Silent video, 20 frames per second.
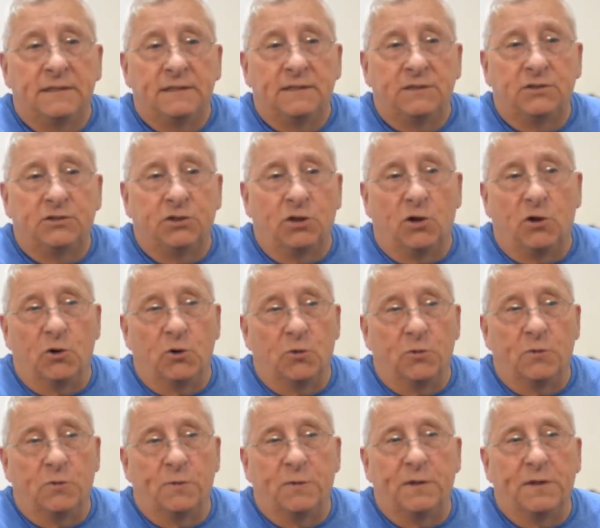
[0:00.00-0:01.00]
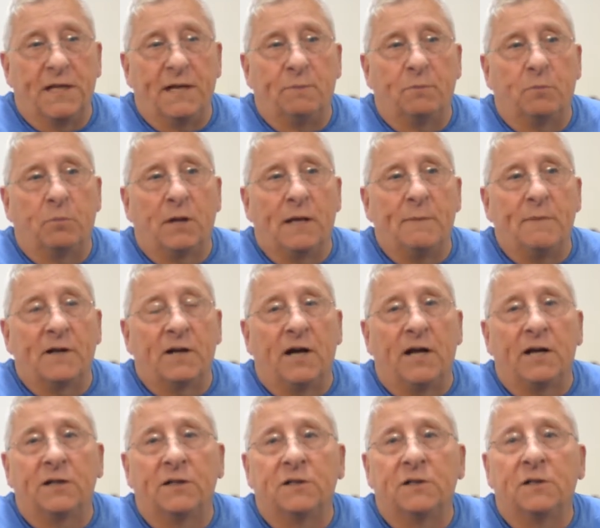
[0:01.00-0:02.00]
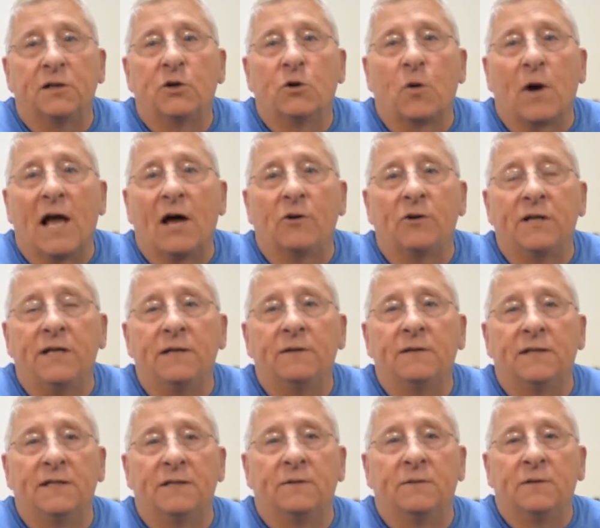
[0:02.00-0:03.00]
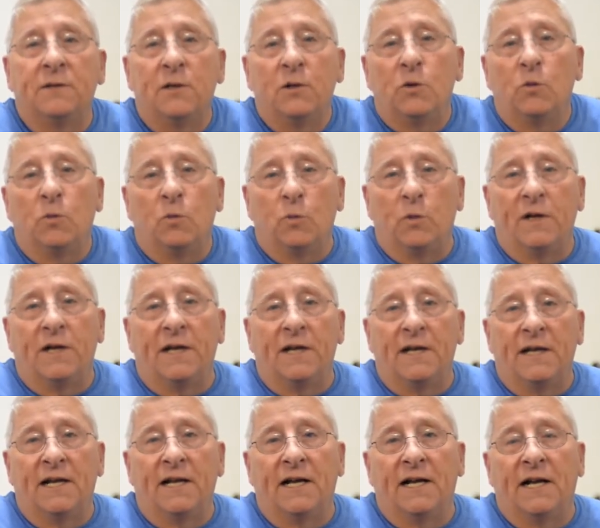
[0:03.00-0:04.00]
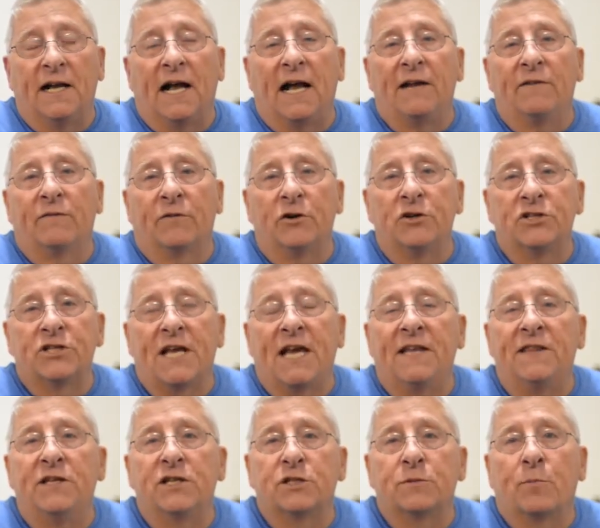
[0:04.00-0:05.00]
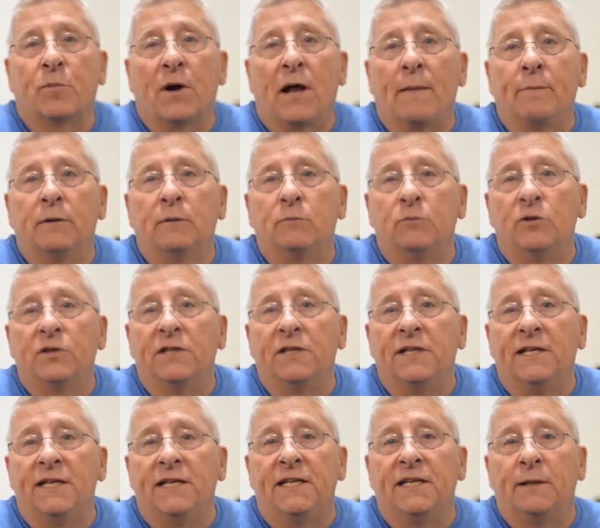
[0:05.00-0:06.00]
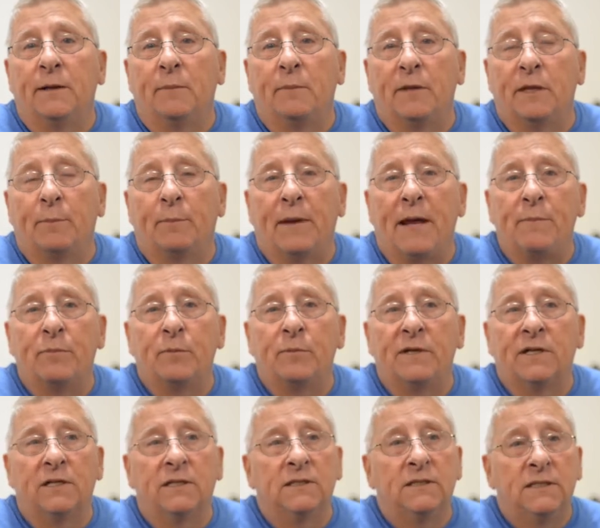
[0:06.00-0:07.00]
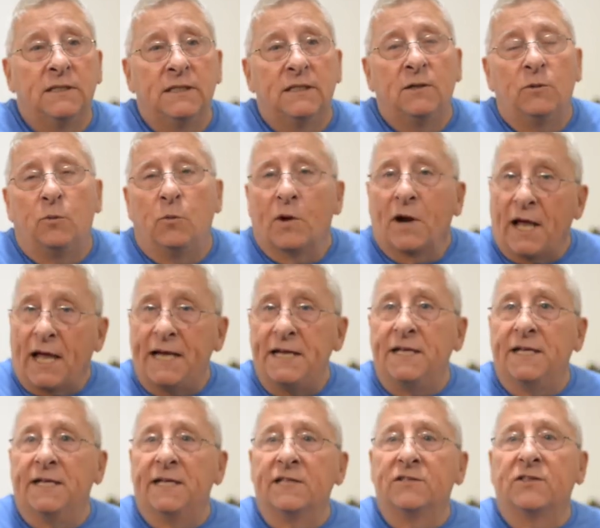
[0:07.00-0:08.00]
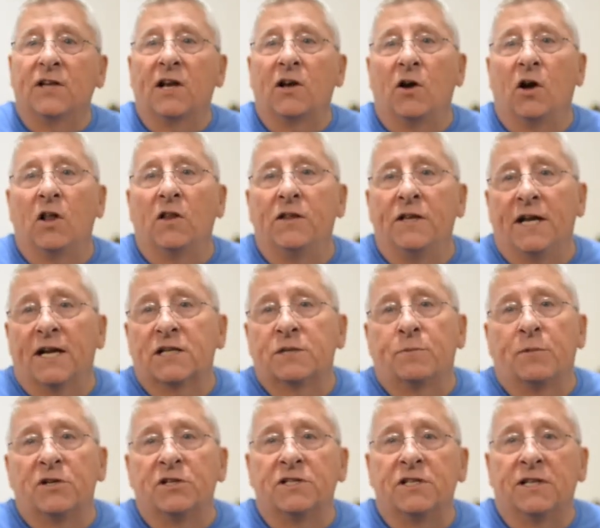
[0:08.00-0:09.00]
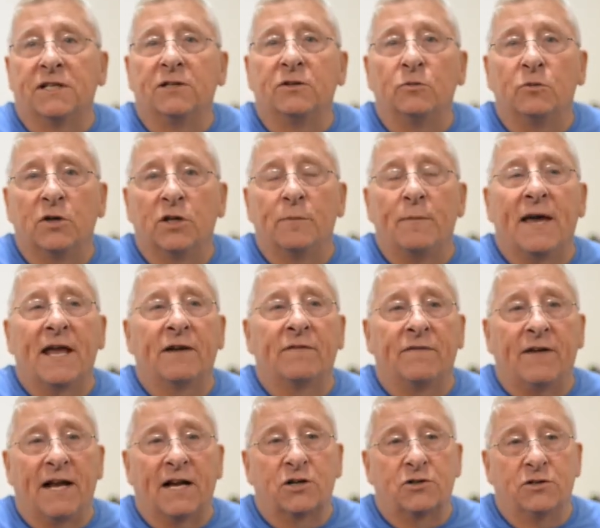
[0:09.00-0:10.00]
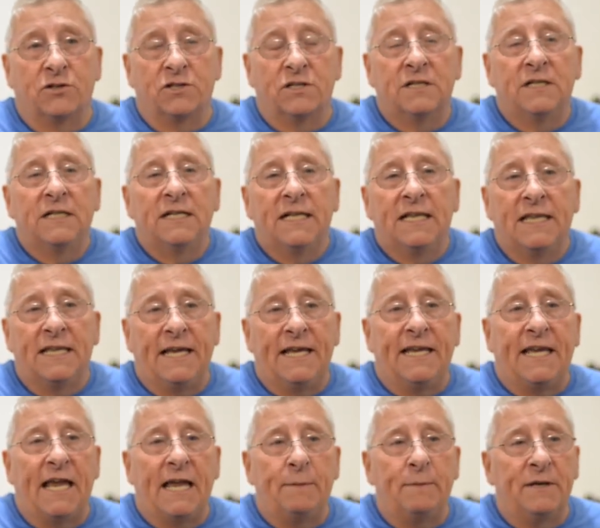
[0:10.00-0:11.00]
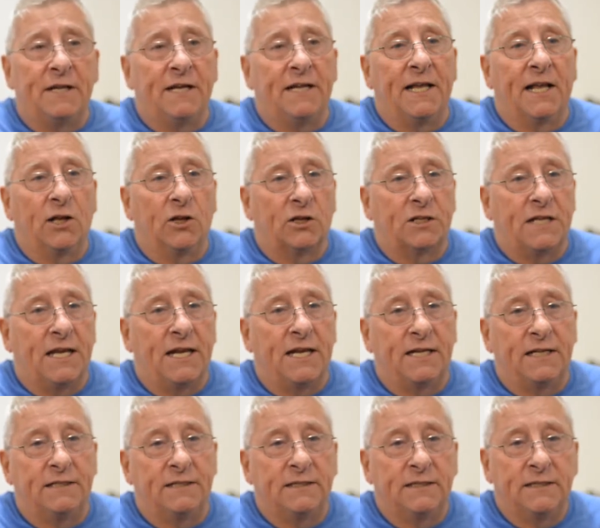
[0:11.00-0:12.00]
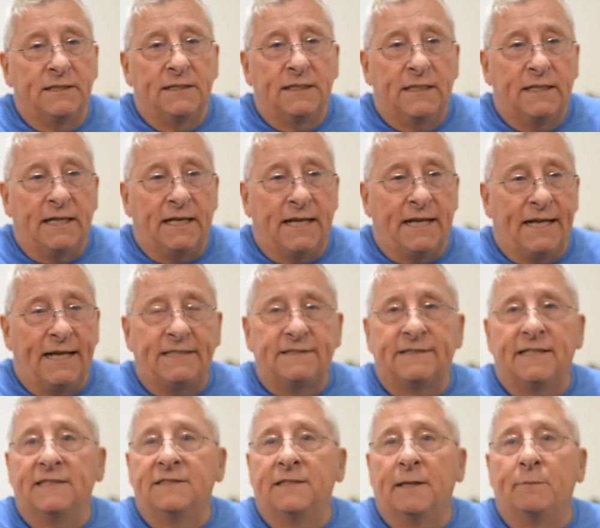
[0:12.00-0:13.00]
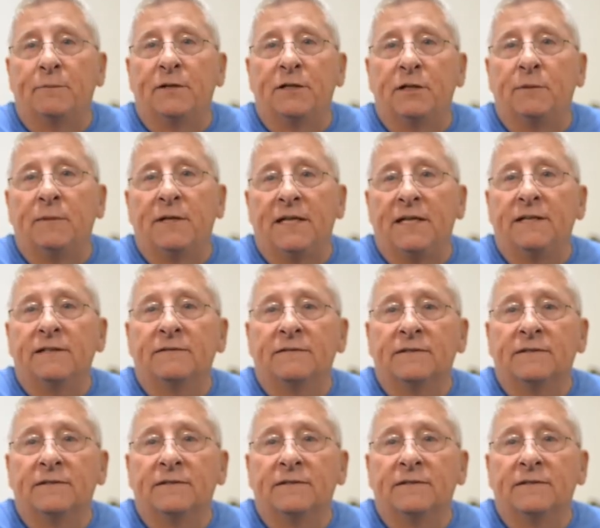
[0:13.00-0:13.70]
So they blame it on grounding, and when I first had this problem in the paper mill, what I did is I called the experts in, who were the manufacturers. They came in and they looked at it, and they said something to me,